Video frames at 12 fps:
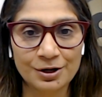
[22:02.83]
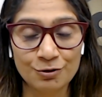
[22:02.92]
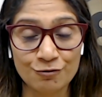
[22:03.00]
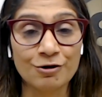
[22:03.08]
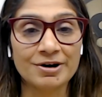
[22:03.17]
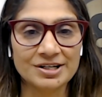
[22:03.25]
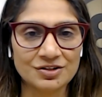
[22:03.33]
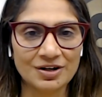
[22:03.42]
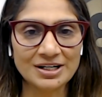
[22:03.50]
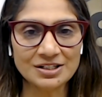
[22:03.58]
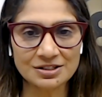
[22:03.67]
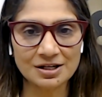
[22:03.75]
for it,
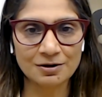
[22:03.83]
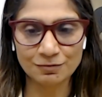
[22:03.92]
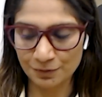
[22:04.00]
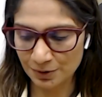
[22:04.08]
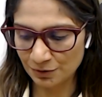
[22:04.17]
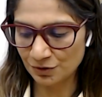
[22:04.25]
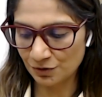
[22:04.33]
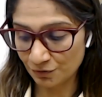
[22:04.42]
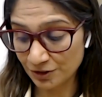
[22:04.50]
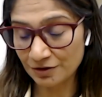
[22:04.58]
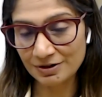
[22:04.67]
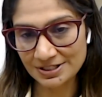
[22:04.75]
right?
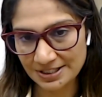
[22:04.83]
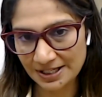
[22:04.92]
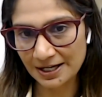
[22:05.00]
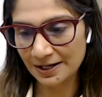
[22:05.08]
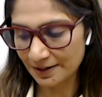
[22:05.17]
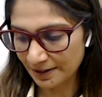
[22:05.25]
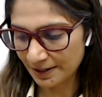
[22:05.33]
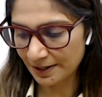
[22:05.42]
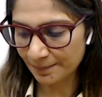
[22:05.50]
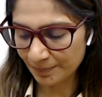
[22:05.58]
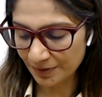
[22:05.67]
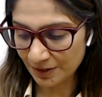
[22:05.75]
For the risk. Yeah.
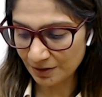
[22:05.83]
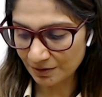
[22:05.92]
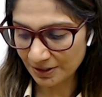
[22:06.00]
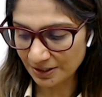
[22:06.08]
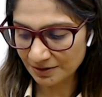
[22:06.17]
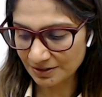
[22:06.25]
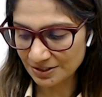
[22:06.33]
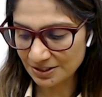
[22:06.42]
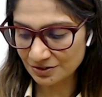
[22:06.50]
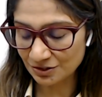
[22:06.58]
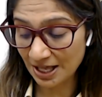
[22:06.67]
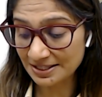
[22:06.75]
Right. Risk.
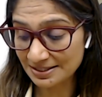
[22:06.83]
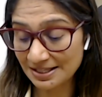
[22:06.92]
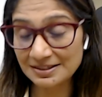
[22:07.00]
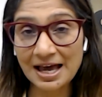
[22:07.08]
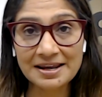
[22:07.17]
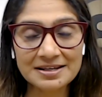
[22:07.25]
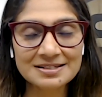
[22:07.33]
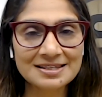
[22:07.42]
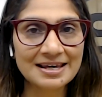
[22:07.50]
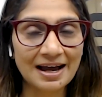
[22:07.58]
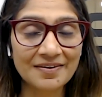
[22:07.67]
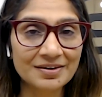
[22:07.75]
So that is
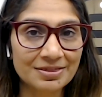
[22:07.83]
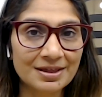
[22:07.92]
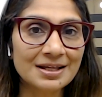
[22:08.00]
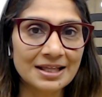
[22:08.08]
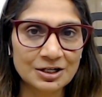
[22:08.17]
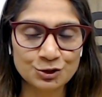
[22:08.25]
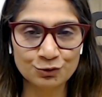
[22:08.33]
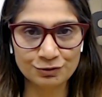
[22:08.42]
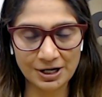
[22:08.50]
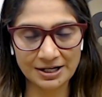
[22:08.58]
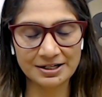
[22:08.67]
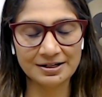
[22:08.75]
the other thing that you've
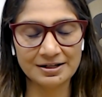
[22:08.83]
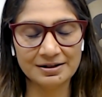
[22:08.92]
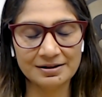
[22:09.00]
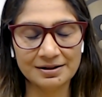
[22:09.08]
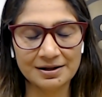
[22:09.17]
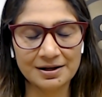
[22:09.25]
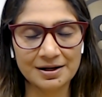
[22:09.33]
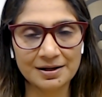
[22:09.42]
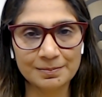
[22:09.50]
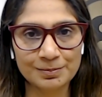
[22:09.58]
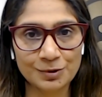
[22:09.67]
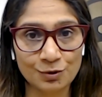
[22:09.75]
done,
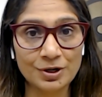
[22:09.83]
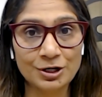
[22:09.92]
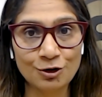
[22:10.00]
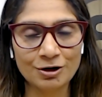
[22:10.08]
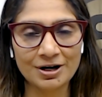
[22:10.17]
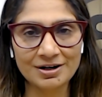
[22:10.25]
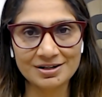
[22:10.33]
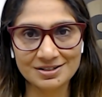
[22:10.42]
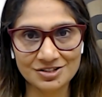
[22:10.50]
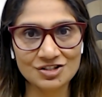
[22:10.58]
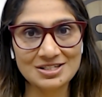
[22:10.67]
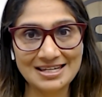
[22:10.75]
you know, in your
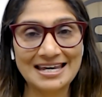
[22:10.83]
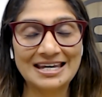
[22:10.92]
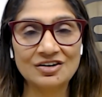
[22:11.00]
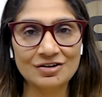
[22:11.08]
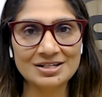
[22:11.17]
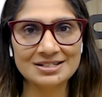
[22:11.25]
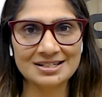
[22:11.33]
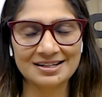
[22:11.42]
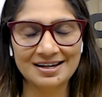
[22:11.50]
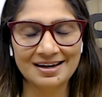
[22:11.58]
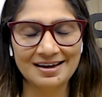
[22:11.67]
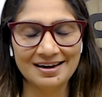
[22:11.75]
careers, just taking risk
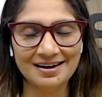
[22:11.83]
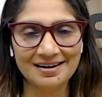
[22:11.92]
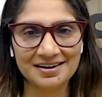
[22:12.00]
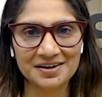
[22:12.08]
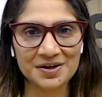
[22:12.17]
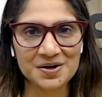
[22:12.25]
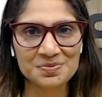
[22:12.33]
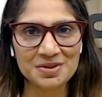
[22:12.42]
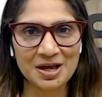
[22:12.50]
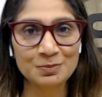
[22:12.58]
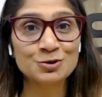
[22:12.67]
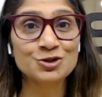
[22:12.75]

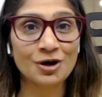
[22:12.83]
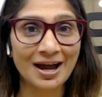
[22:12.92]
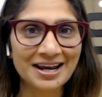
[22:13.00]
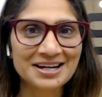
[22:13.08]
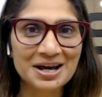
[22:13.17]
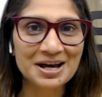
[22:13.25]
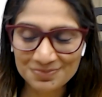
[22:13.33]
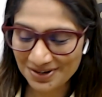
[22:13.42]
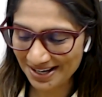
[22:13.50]
and put your hand up.